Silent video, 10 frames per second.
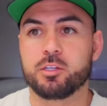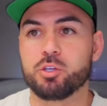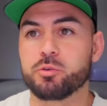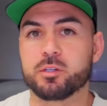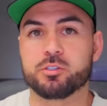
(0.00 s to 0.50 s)

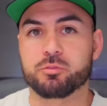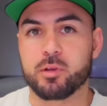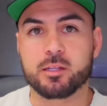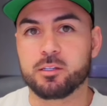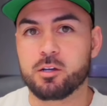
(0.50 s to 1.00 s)
You can
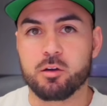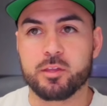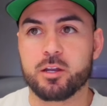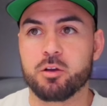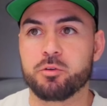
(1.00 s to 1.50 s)
directly call
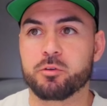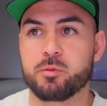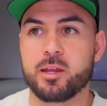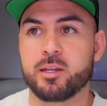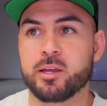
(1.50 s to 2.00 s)
that owner
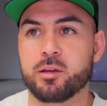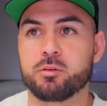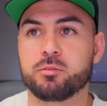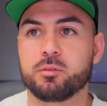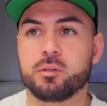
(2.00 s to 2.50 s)
right
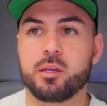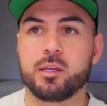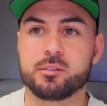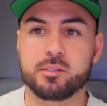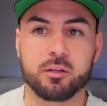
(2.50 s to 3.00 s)
now
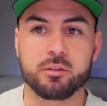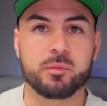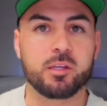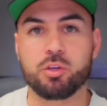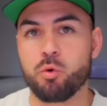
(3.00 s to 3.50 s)
and tell them
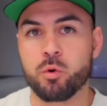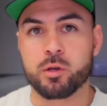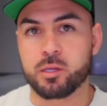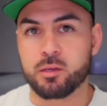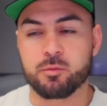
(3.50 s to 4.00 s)
that you
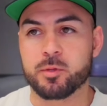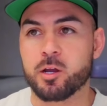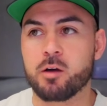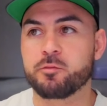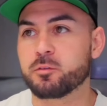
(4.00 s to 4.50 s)
want to give them an
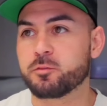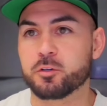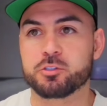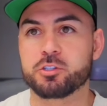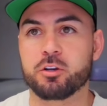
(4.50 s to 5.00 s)
offer
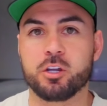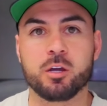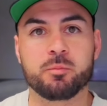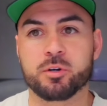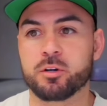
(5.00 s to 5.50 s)
for a certain
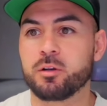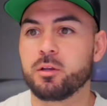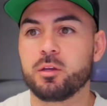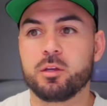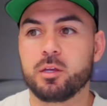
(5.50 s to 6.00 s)
number.
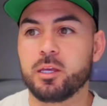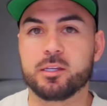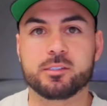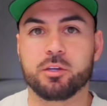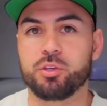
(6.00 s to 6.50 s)
He
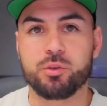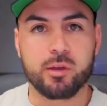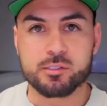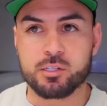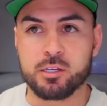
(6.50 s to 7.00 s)
could tell you
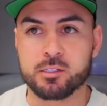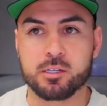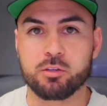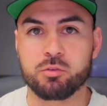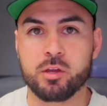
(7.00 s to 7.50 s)
yes, he could
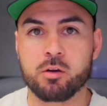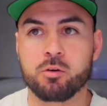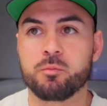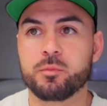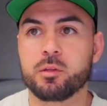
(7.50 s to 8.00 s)
tell you
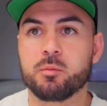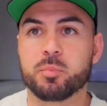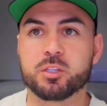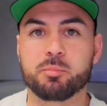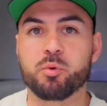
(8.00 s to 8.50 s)
no.
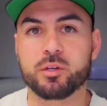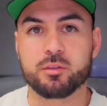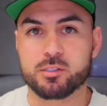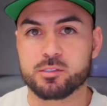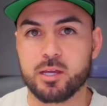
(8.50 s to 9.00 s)
But the point of
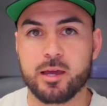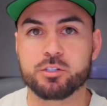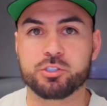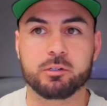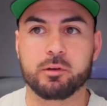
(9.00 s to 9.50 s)
this is how to
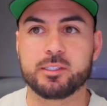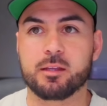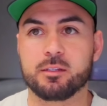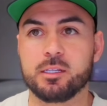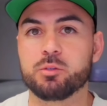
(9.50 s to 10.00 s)
generate
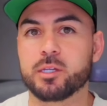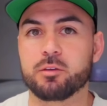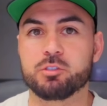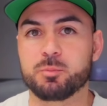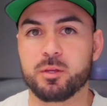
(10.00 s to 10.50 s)
that lead
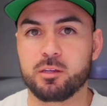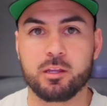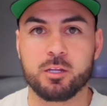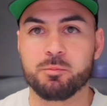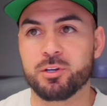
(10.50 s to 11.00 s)
without you spending
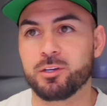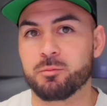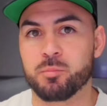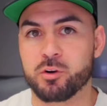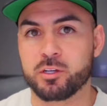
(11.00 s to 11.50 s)
any money
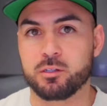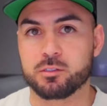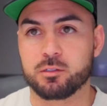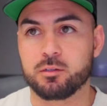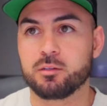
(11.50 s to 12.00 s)
on
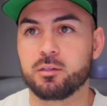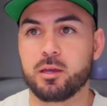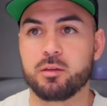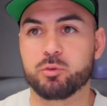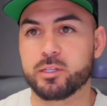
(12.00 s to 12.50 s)
marketing.
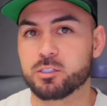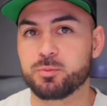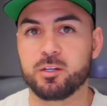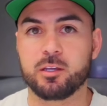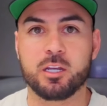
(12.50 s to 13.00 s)
Okay, without
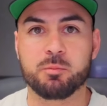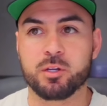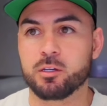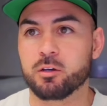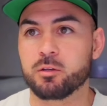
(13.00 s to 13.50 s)
spending any
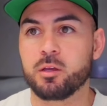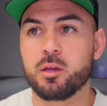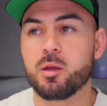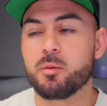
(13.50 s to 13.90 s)
money on